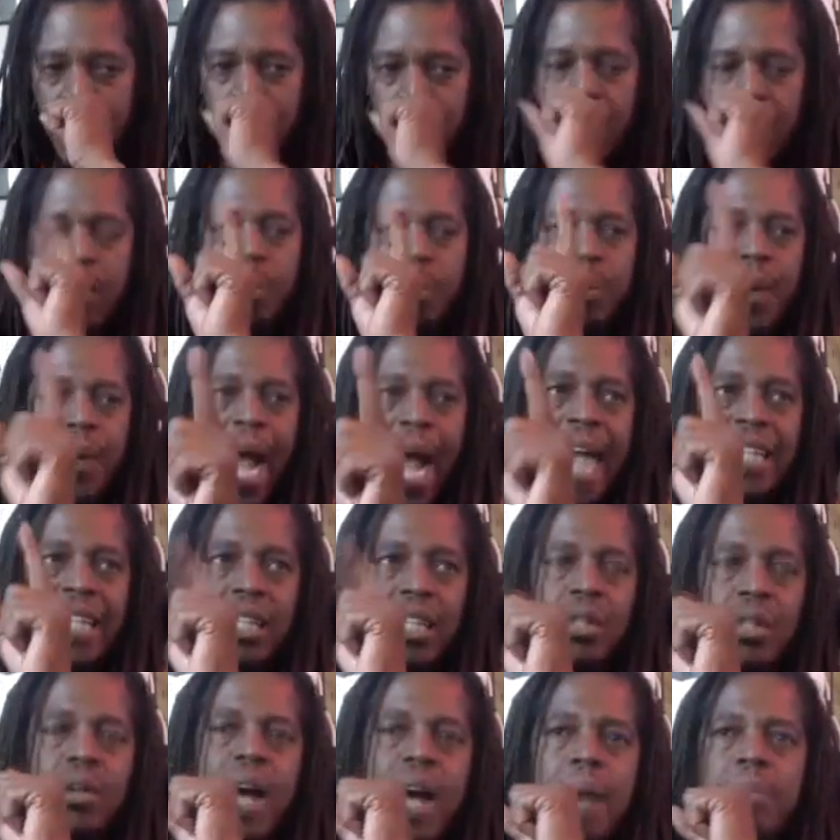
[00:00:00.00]
The
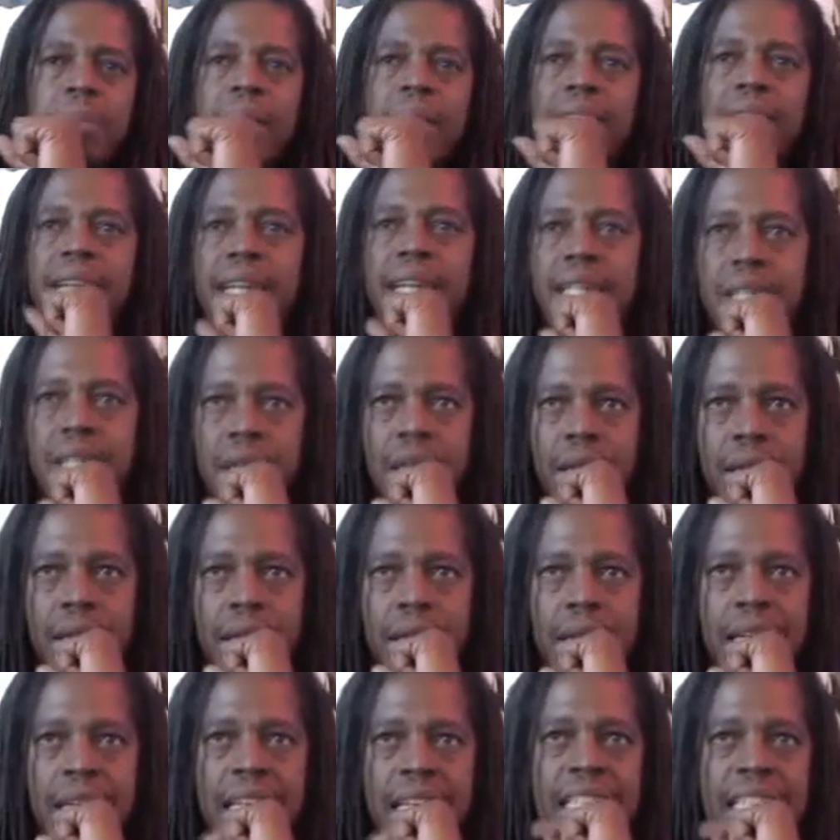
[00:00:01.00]
practical application
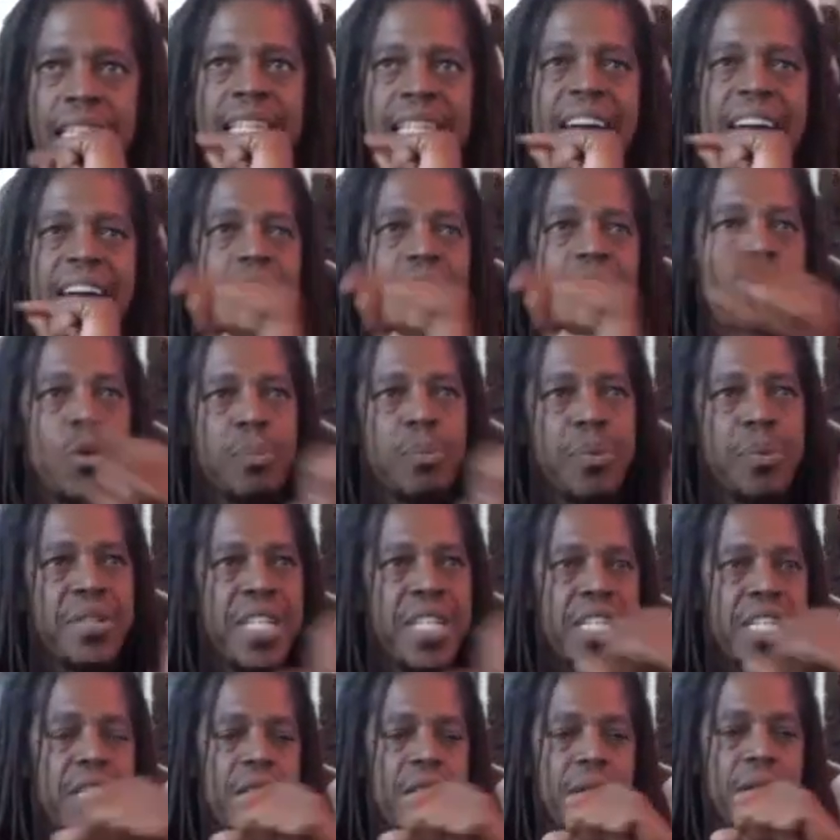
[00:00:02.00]
is that your
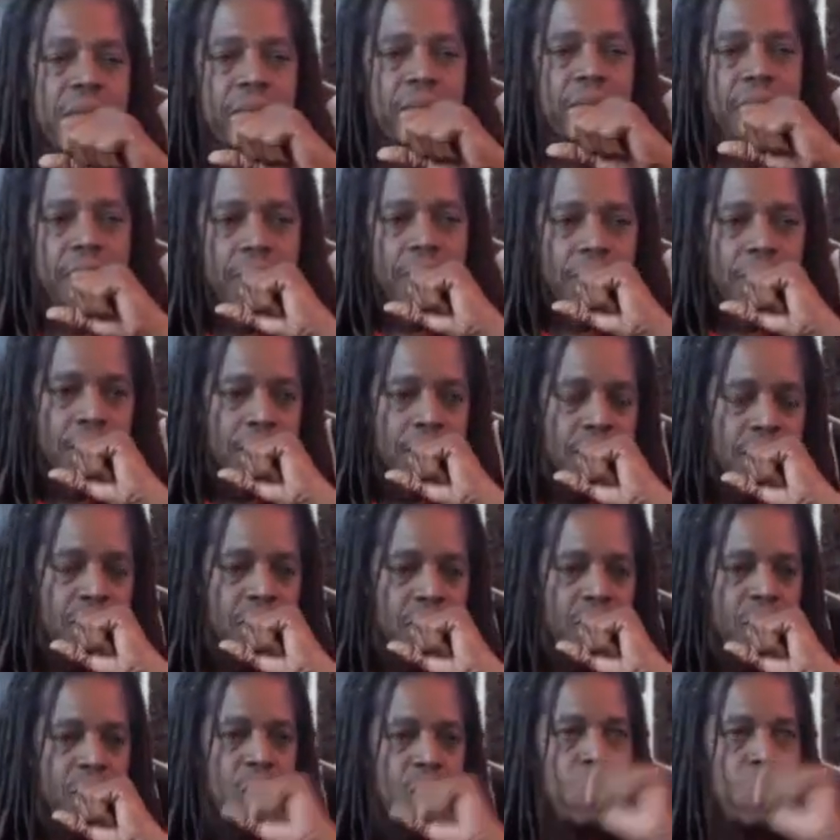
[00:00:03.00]
preacher,
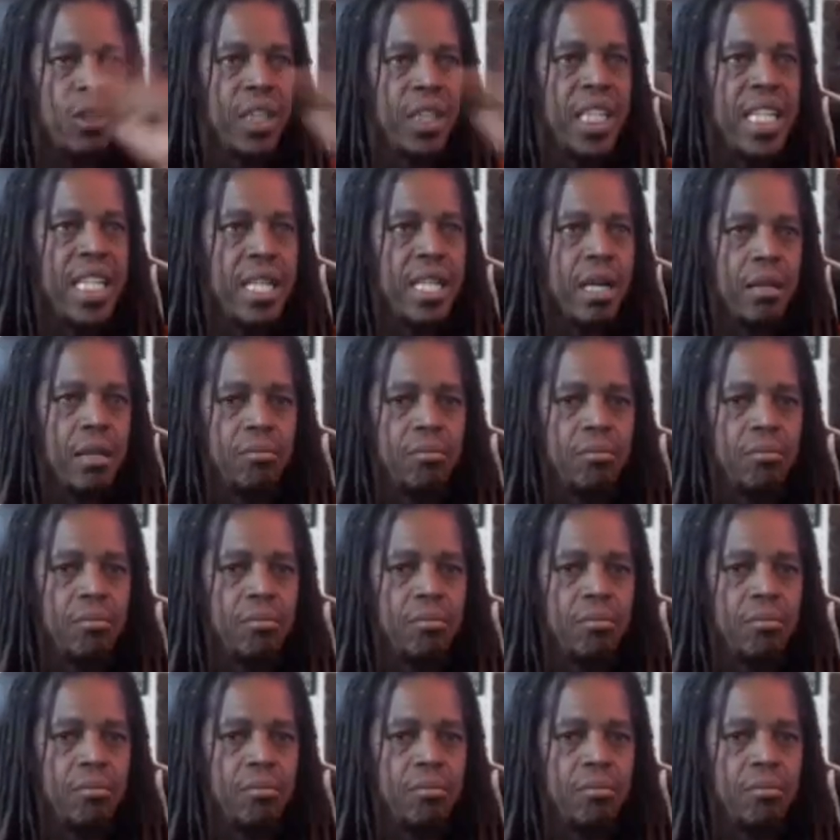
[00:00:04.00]
your leader,